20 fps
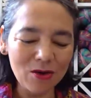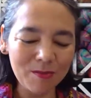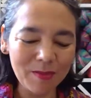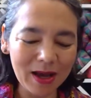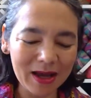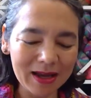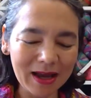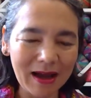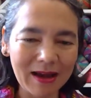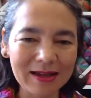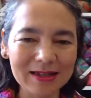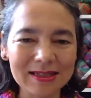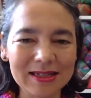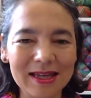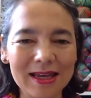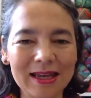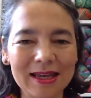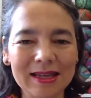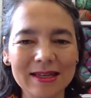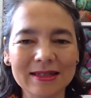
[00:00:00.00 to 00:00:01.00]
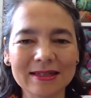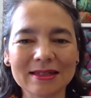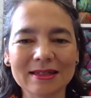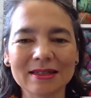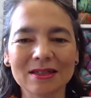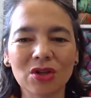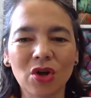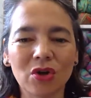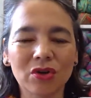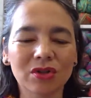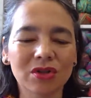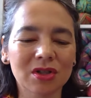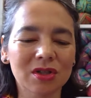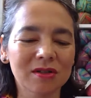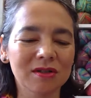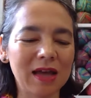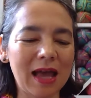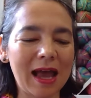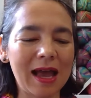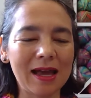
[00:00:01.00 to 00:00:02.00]
my idea is not
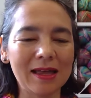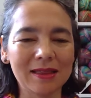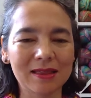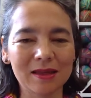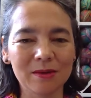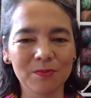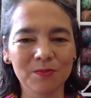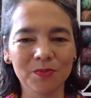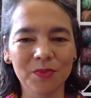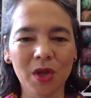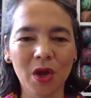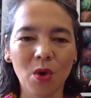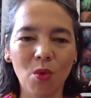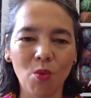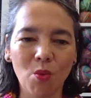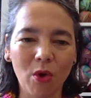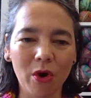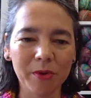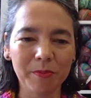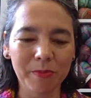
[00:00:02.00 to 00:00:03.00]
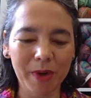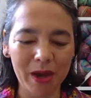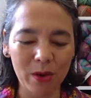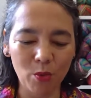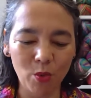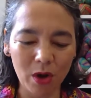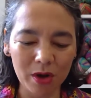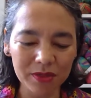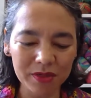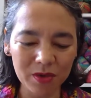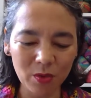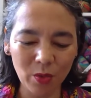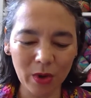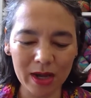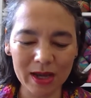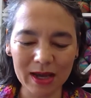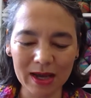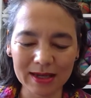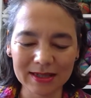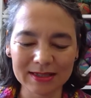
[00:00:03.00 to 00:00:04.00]
to add them one by one the
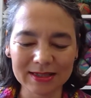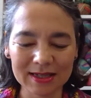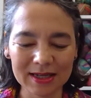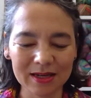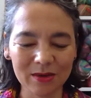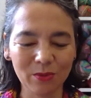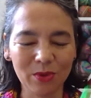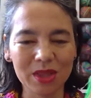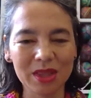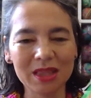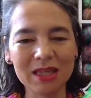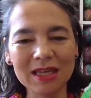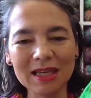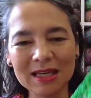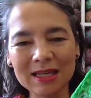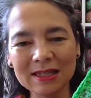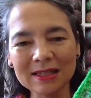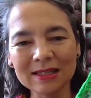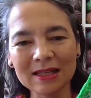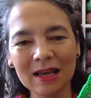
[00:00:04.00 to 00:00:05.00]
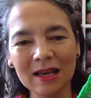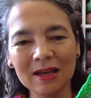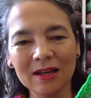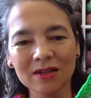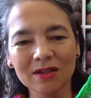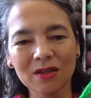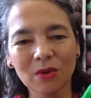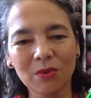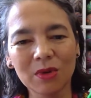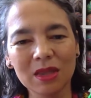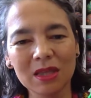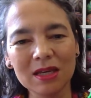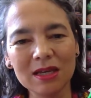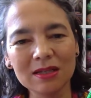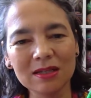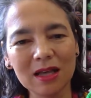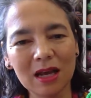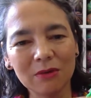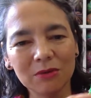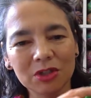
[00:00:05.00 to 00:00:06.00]
way I did with these. So with
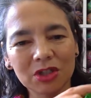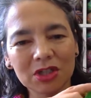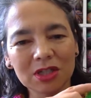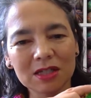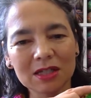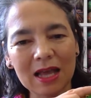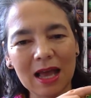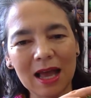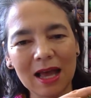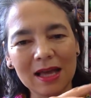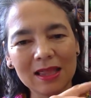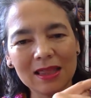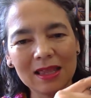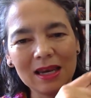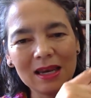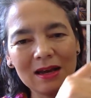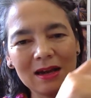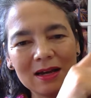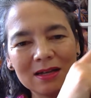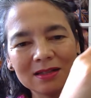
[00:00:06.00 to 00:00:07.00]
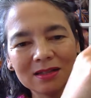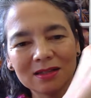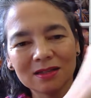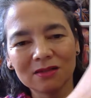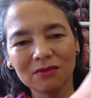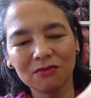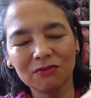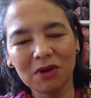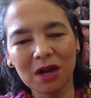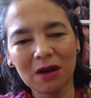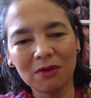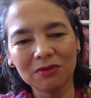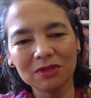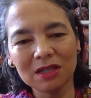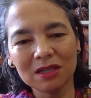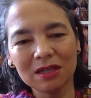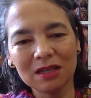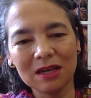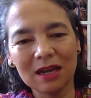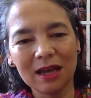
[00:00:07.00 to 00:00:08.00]
these, I would just add the last round
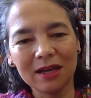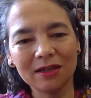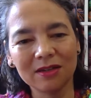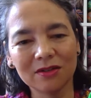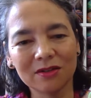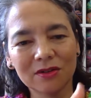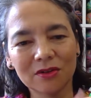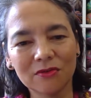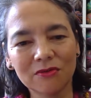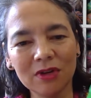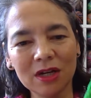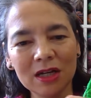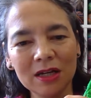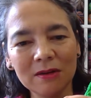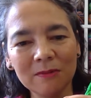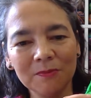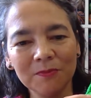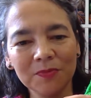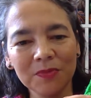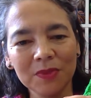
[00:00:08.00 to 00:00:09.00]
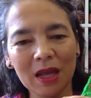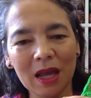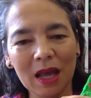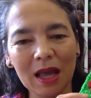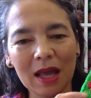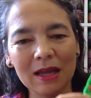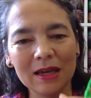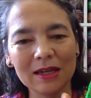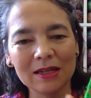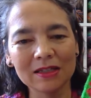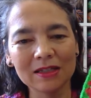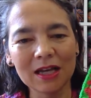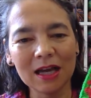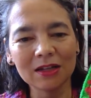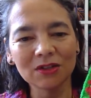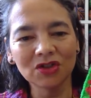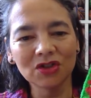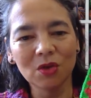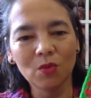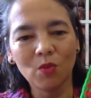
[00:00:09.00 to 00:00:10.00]
in the light green and
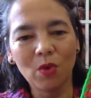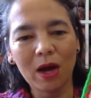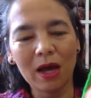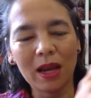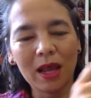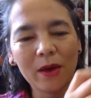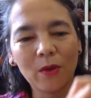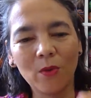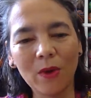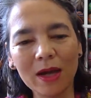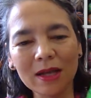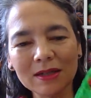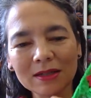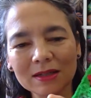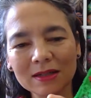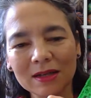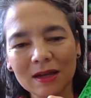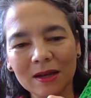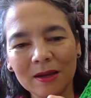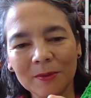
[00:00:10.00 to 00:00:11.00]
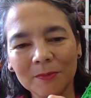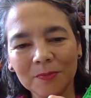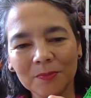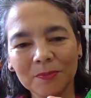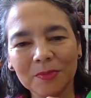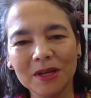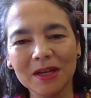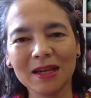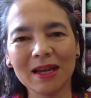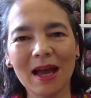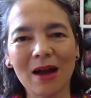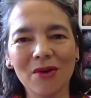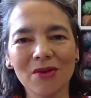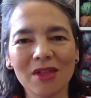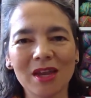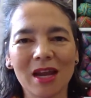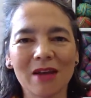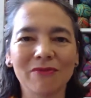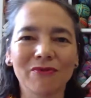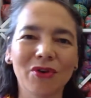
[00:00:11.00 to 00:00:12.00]
attach them while I went. But now
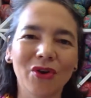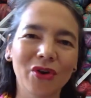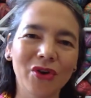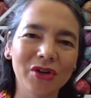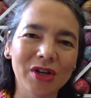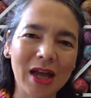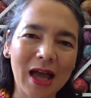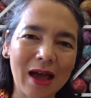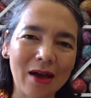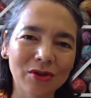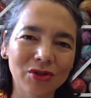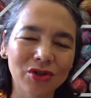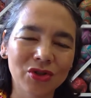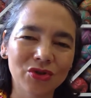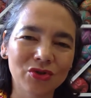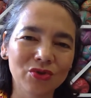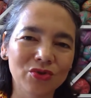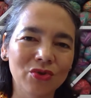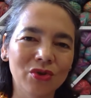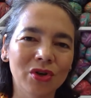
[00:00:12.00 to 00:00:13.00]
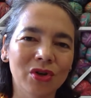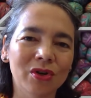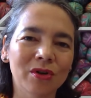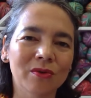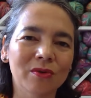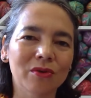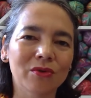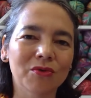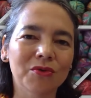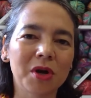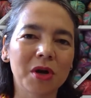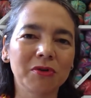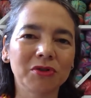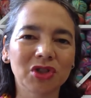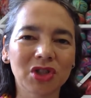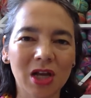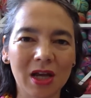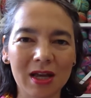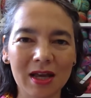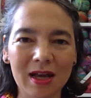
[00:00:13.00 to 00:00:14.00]
that I've learned how to do the
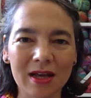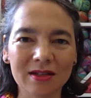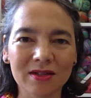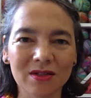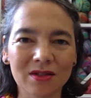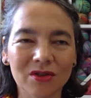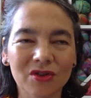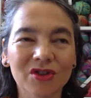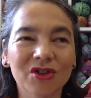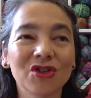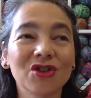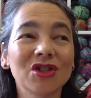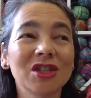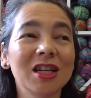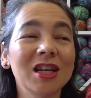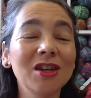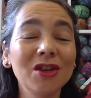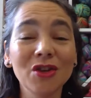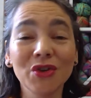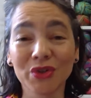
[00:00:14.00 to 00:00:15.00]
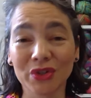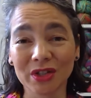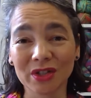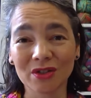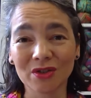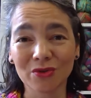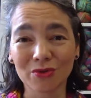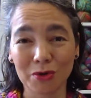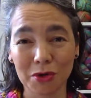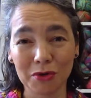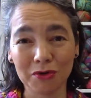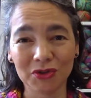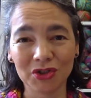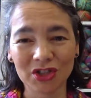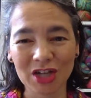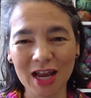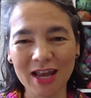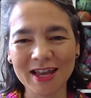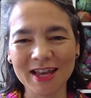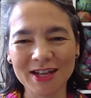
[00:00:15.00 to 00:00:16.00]
crochet as continuous
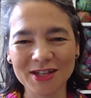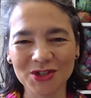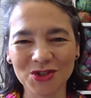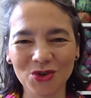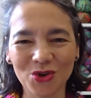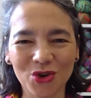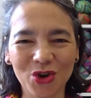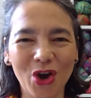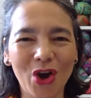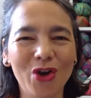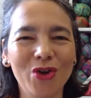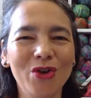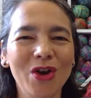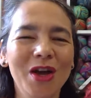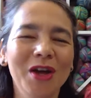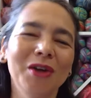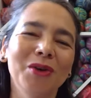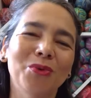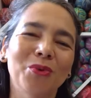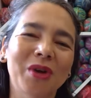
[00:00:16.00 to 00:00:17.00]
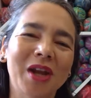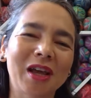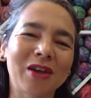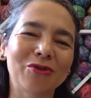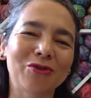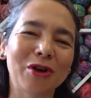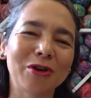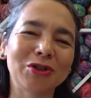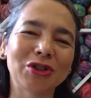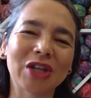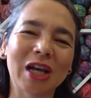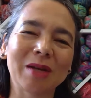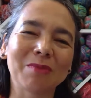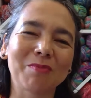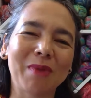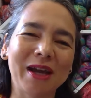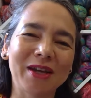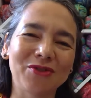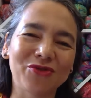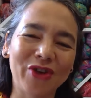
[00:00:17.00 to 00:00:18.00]
crochet as you go, when I crocheted
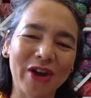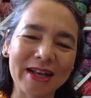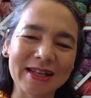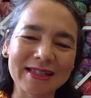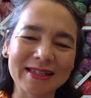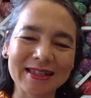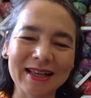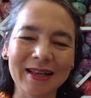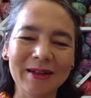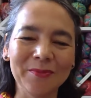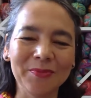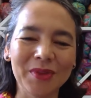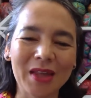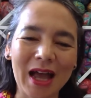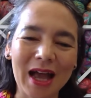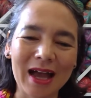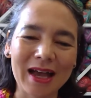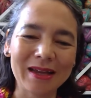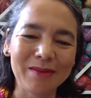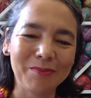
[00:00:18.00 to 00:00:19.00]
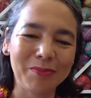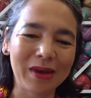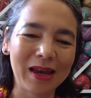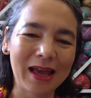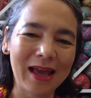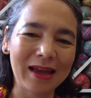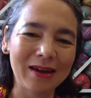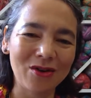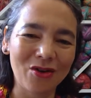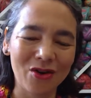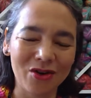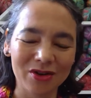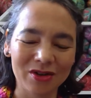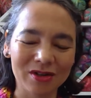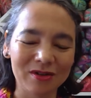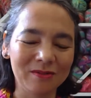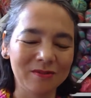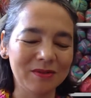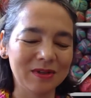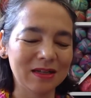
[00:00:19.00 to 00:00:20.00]
my dress, I plan
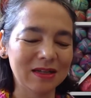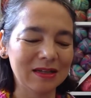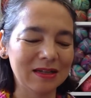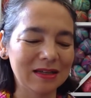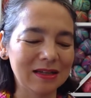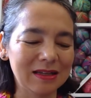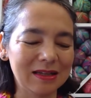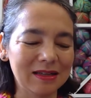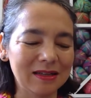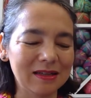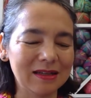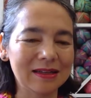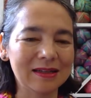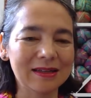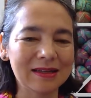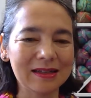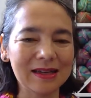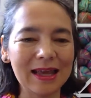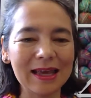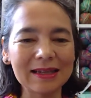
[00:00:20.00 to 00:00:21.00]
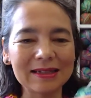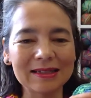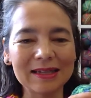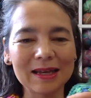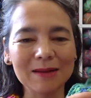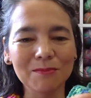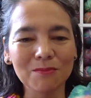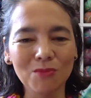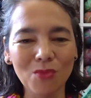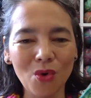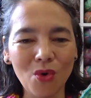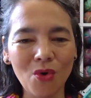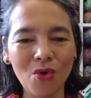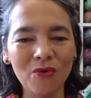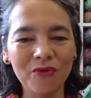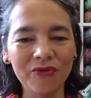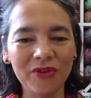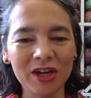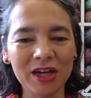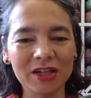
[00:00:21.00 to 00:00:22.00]
on collecting more
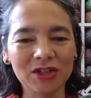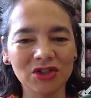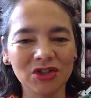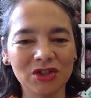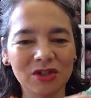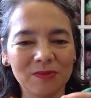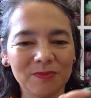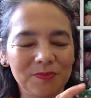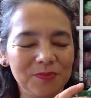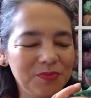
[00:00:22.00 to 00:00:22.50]
finished